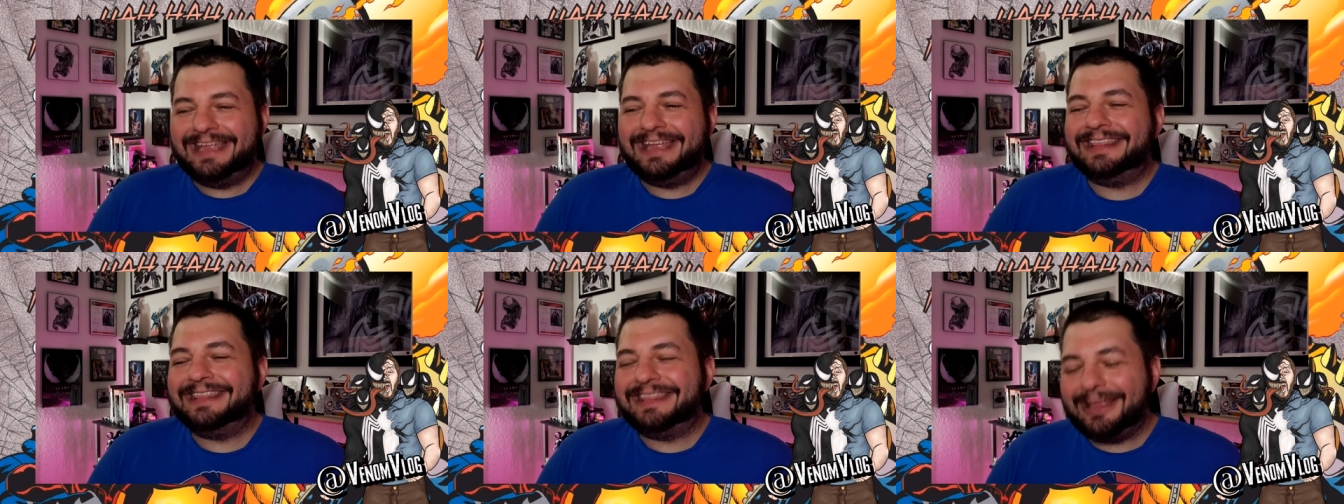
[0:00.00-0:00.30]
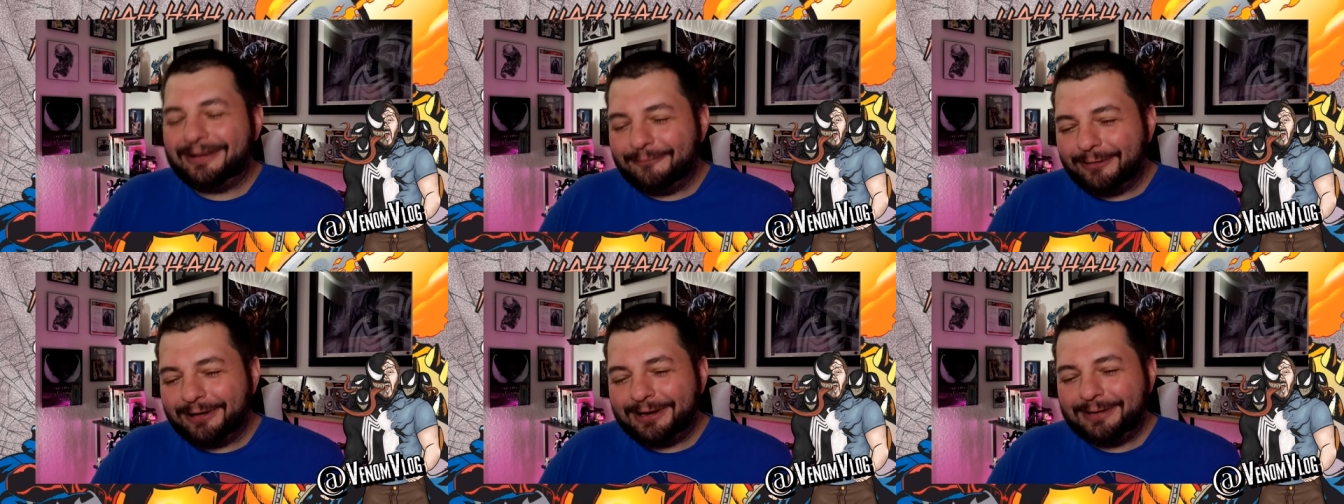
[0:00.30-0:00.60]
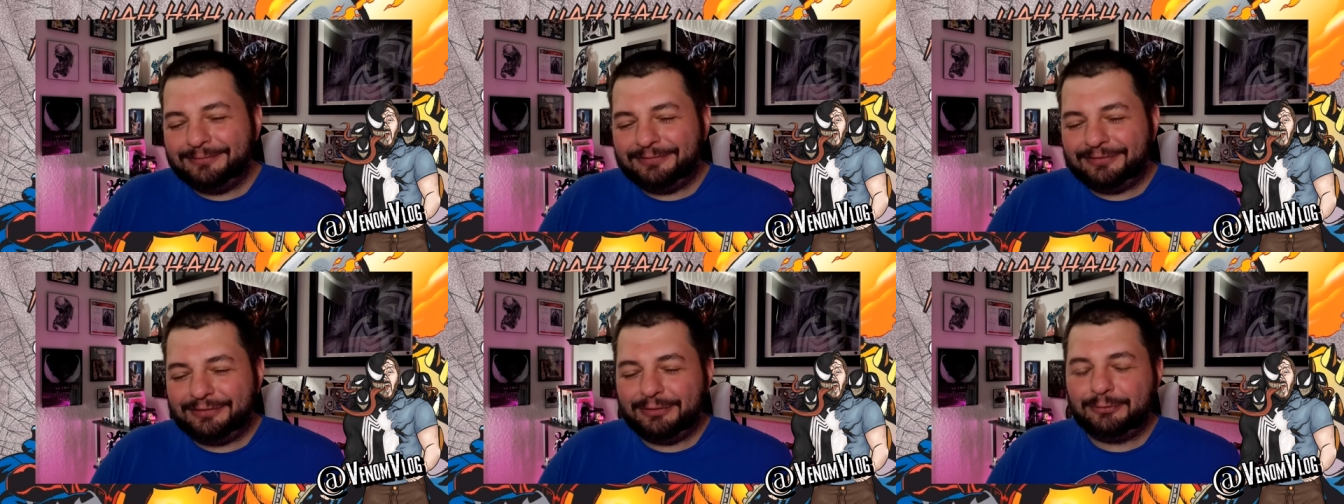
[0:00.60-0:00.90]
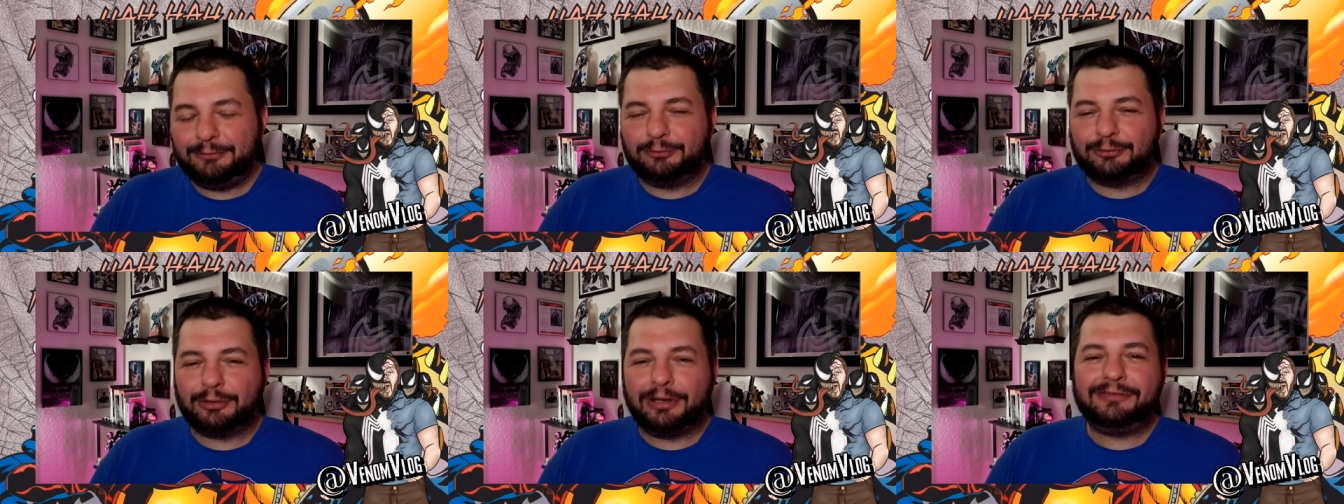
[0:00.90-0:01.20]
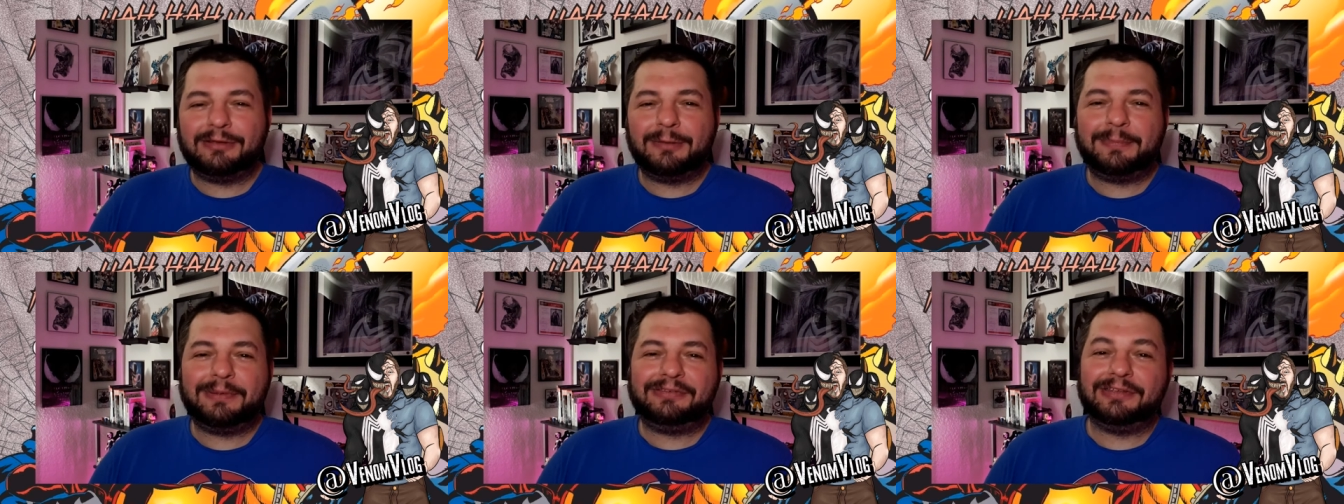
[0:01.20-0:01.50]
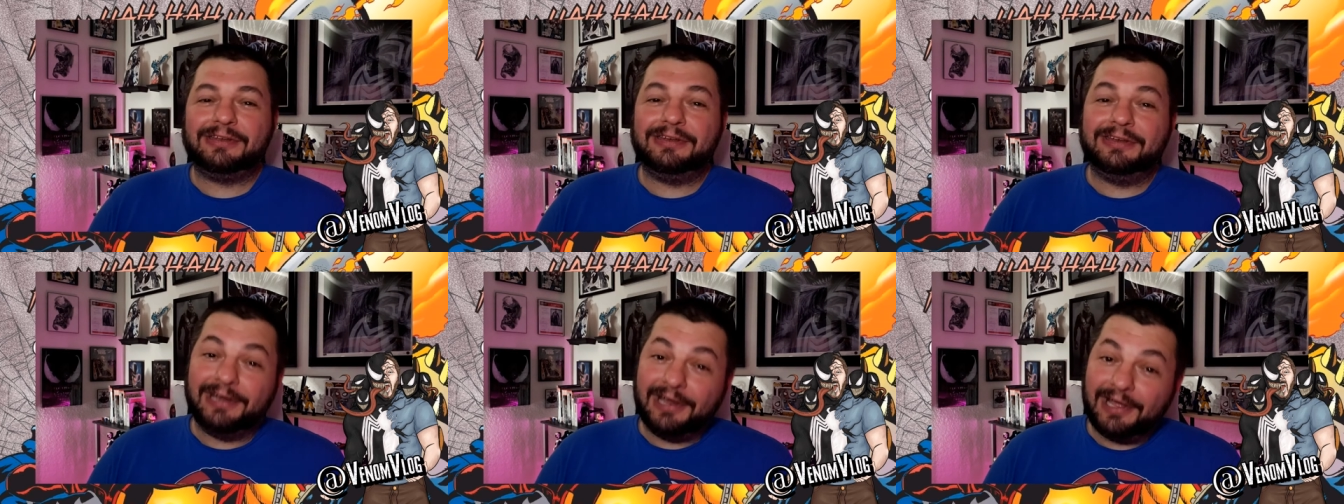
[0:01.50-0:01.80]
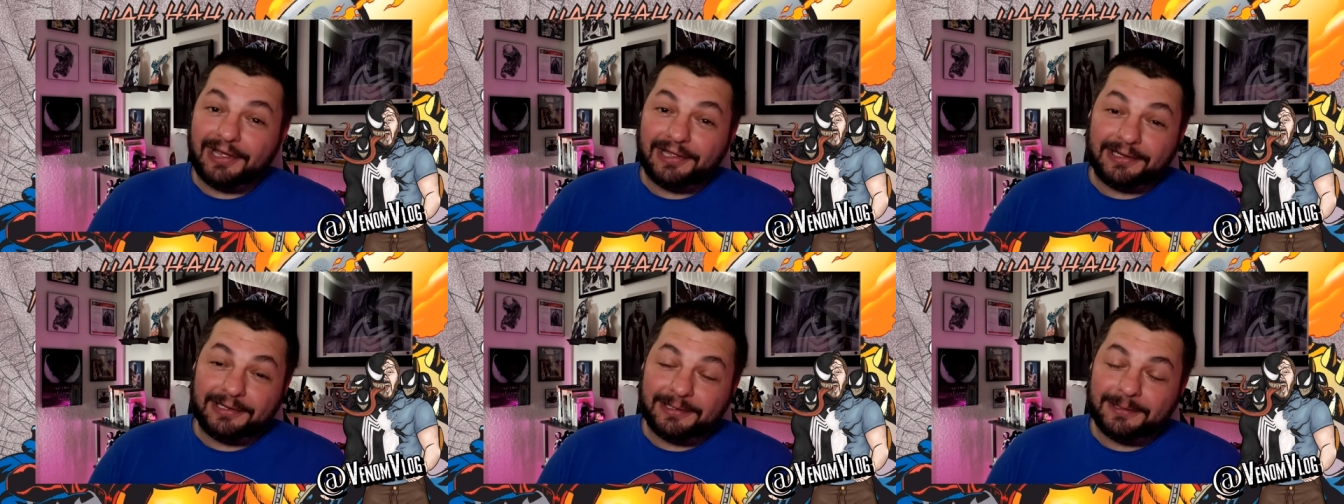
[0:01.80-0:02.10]
and they want him to dress up as a
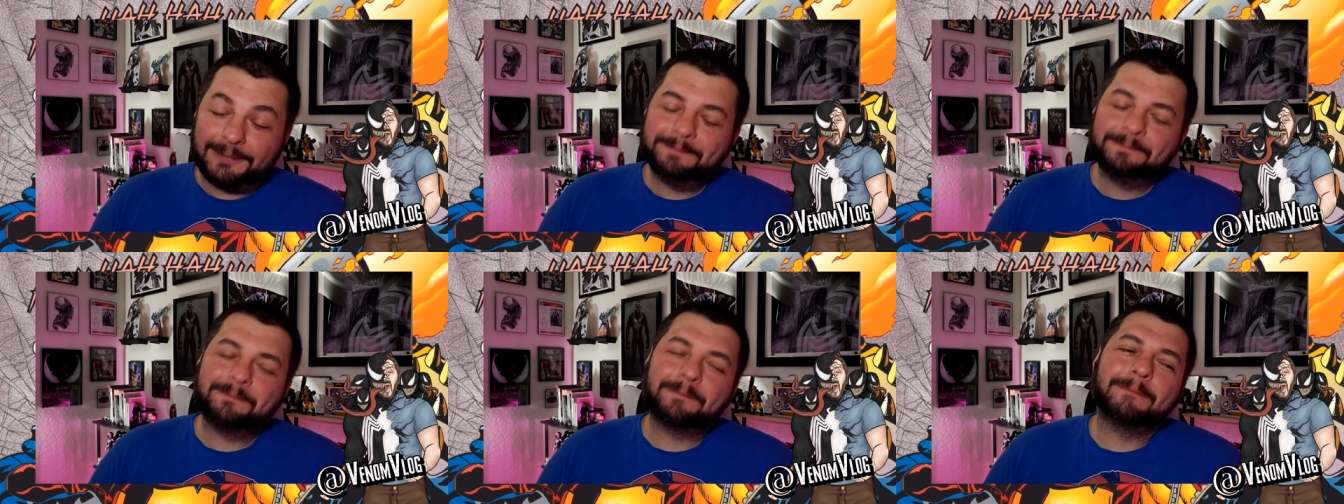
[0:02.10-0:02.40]
nun